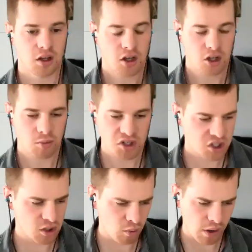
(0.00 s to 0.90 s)
You mentioned
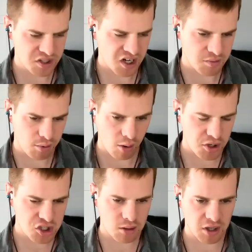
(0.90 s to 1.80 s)
the websites, but I'll
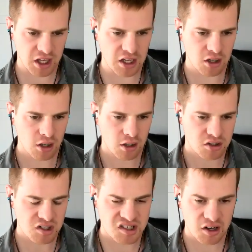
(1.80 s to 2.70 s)
mention them again.
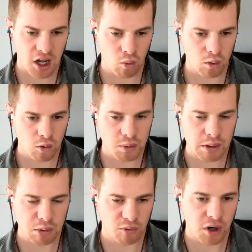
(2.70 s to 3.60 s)
Justin and I work with
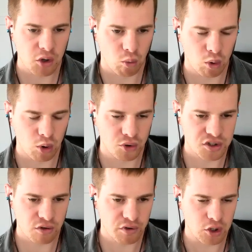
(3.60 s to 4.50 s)
people around the world. So
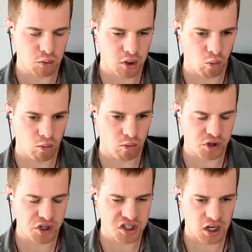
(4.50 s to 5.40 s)
if you do want to
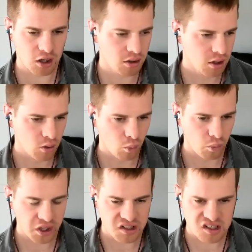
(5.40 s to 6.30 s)
reach out, we
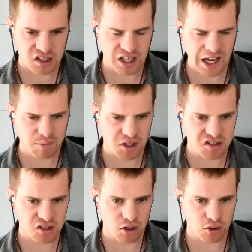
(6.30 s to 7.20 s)
can send lab
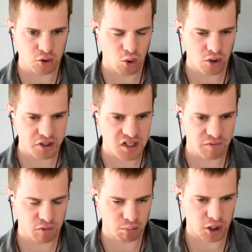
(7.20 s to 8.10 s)
tests to your door,
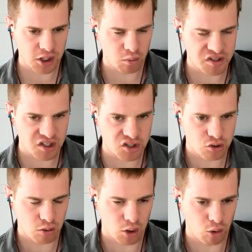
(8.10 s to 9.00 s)
except for blood. We send you
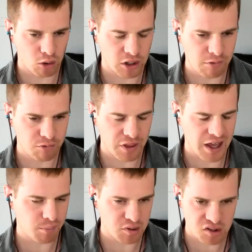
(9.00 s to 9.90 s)
to a local lab for
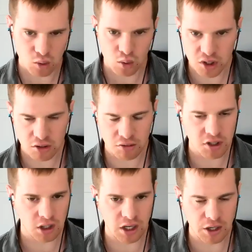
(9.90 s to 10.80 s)
that, but stool, urine,
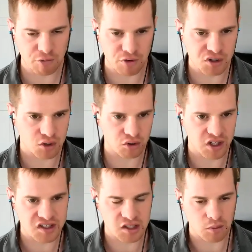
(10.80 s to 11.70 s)
a lot of the functional
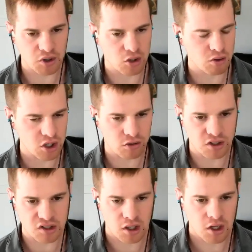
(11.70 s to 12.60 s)
testing we do, urine,